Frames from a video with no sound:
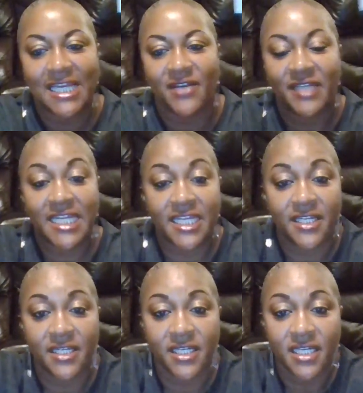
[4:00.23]
down
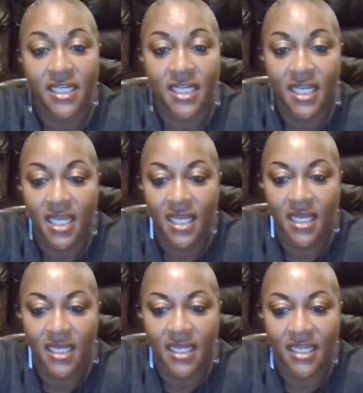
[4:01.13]
here.
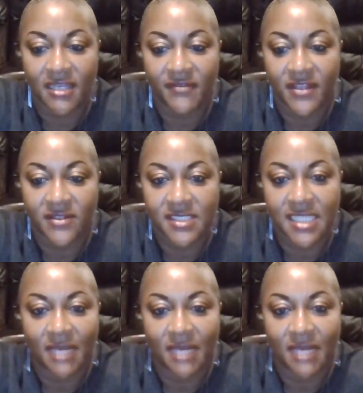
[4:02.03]
And if they'll